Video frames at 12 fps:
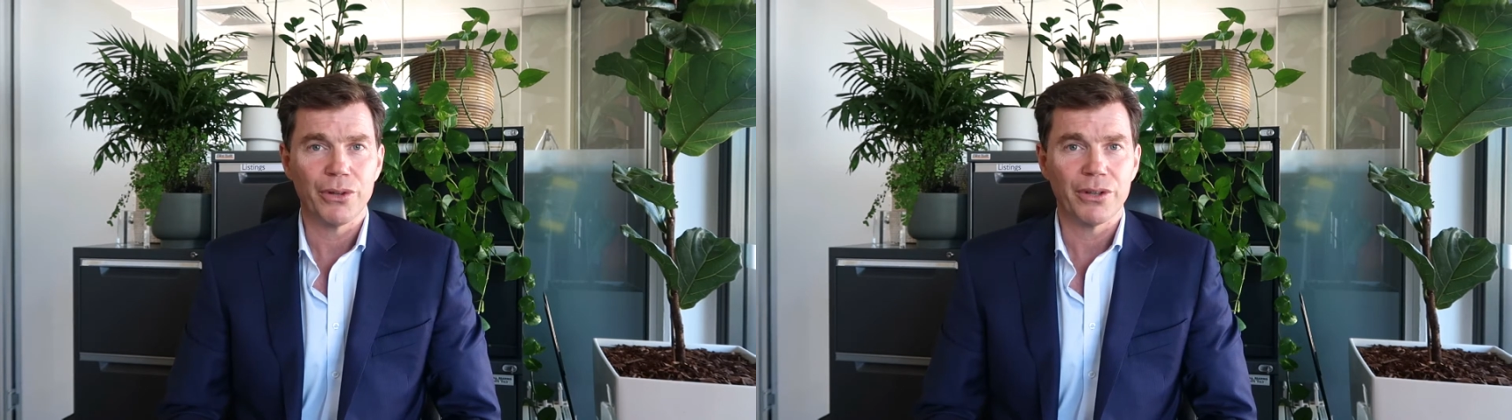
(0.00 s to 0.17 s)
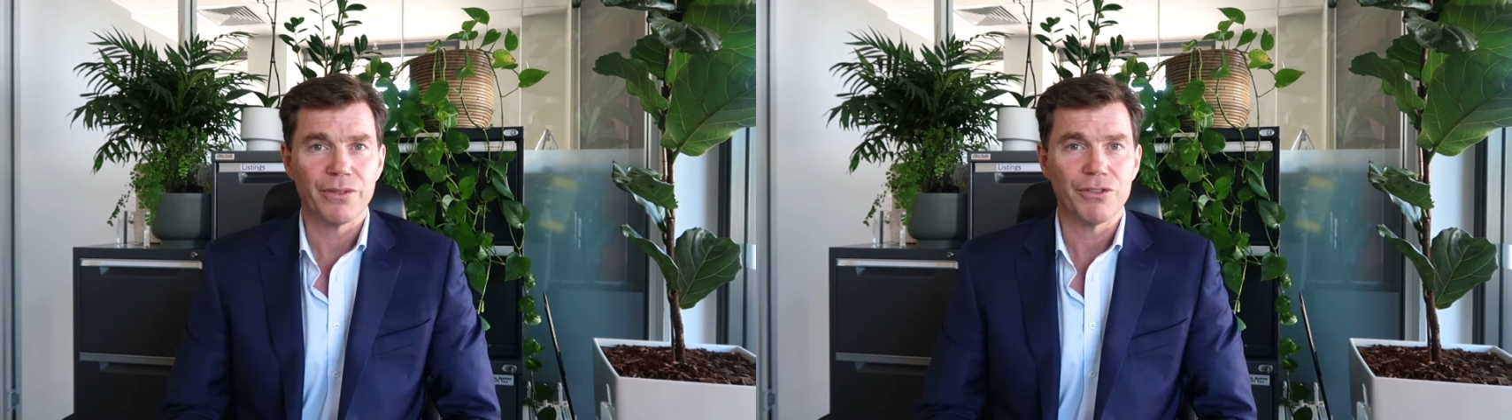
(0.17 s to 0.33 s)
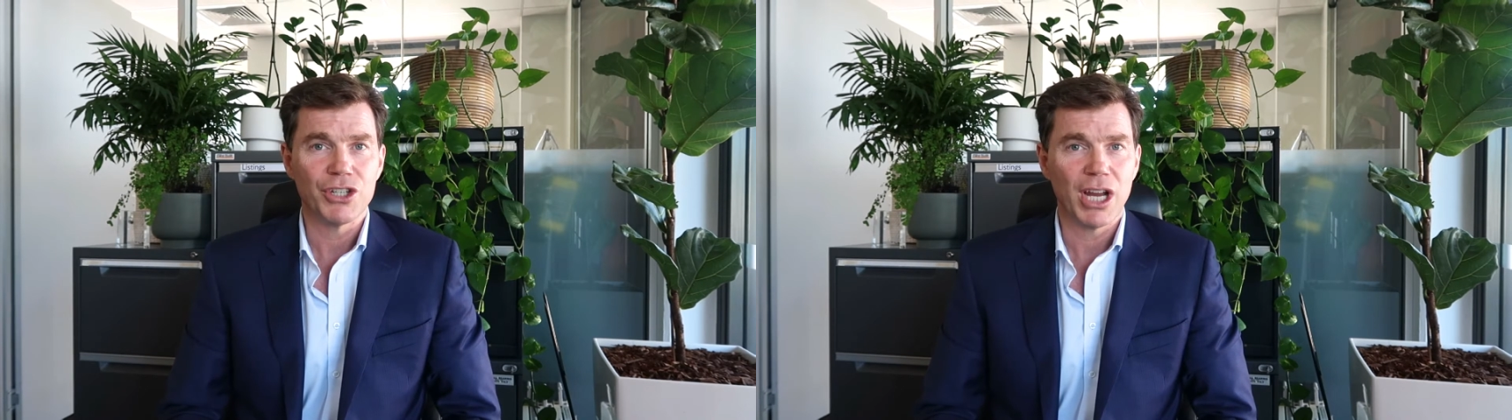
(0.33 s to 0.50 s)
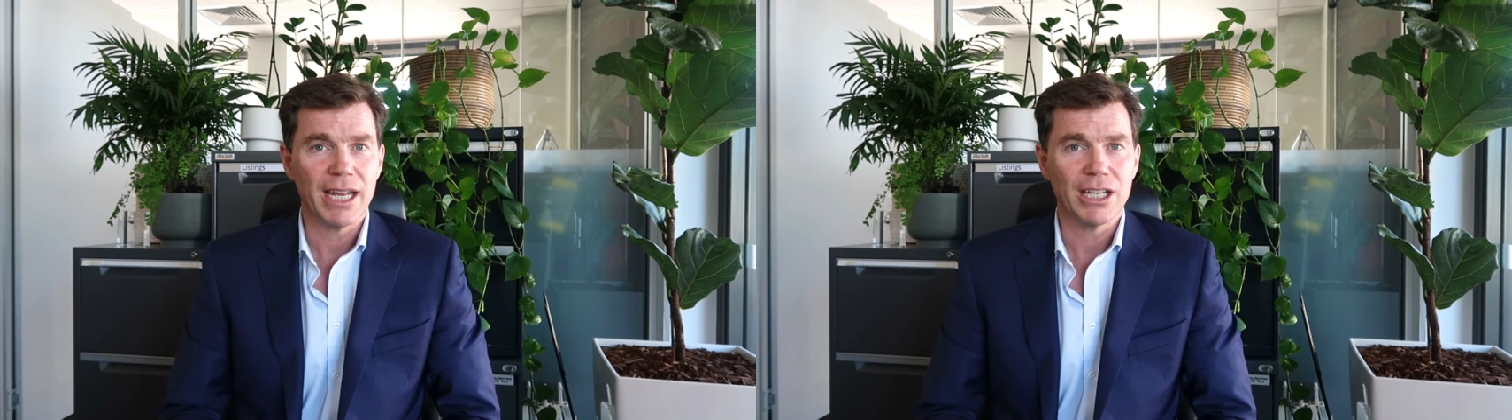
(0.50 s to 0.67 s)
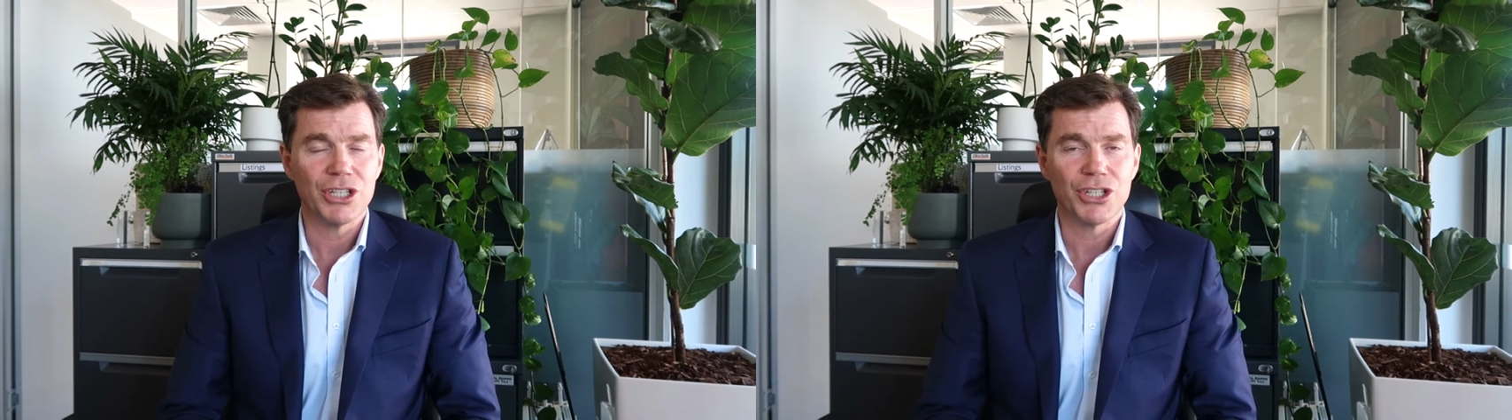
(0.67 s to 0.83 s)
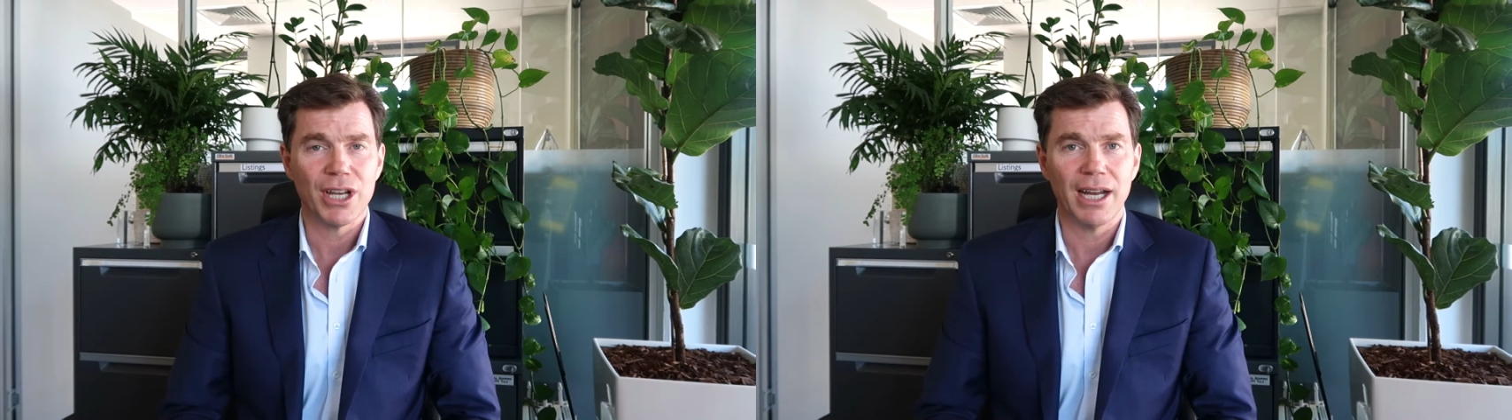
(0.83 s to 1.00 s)
a lot of
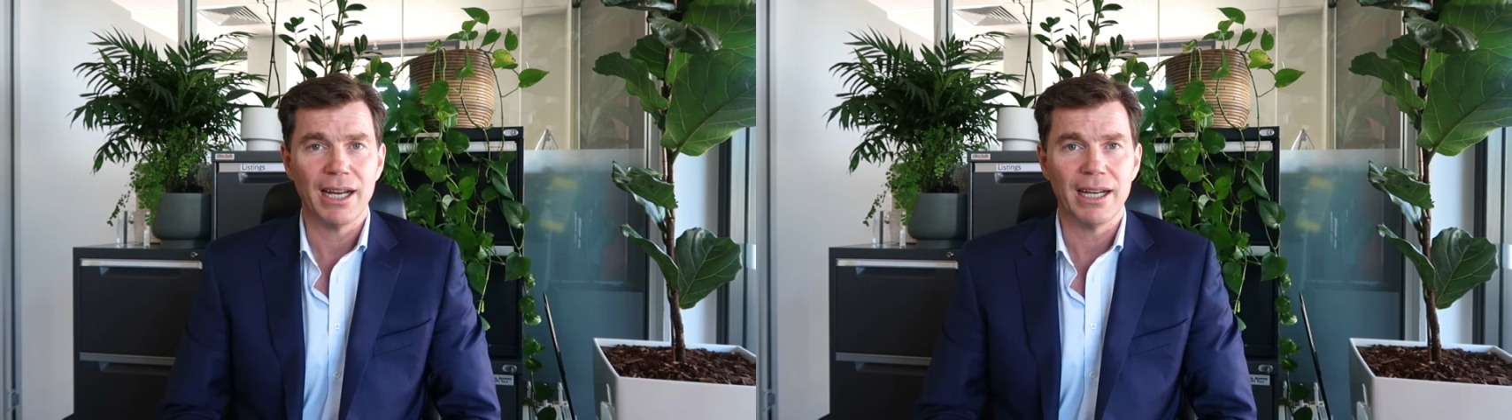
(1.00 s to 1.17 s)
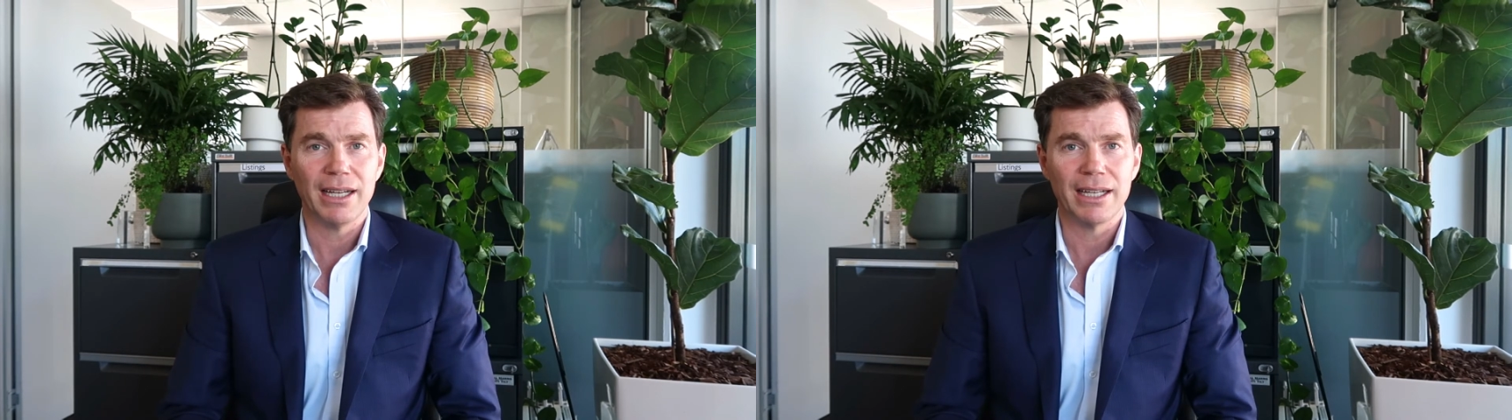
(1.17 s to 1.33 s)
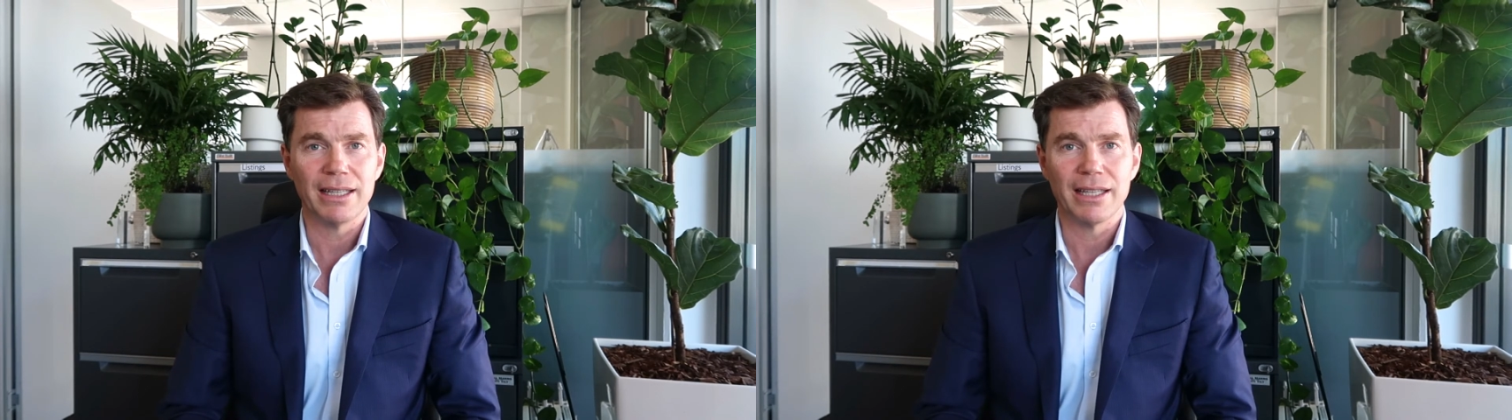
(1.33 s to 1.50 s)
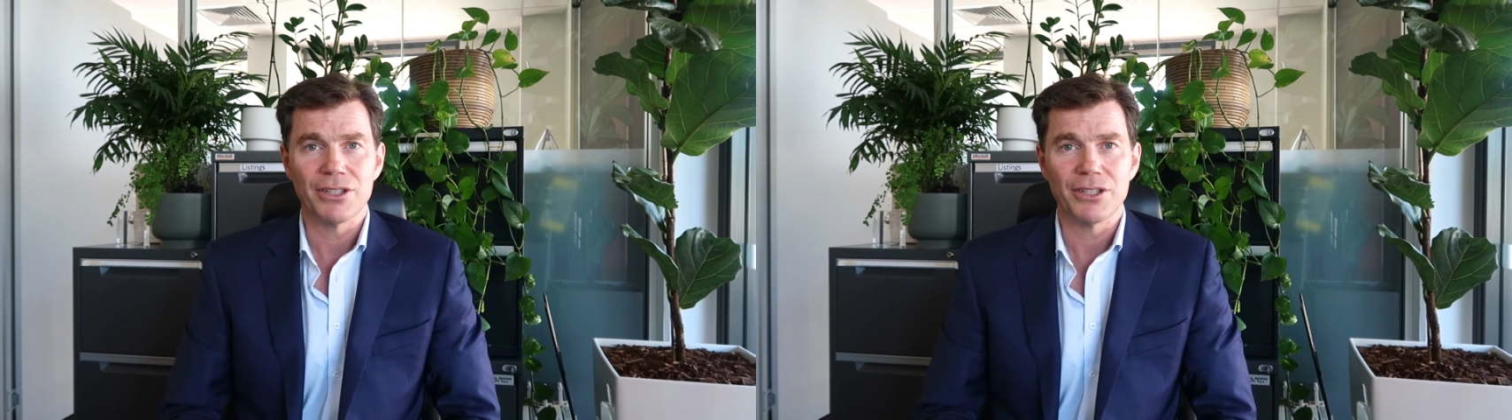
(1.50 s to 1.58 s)
change in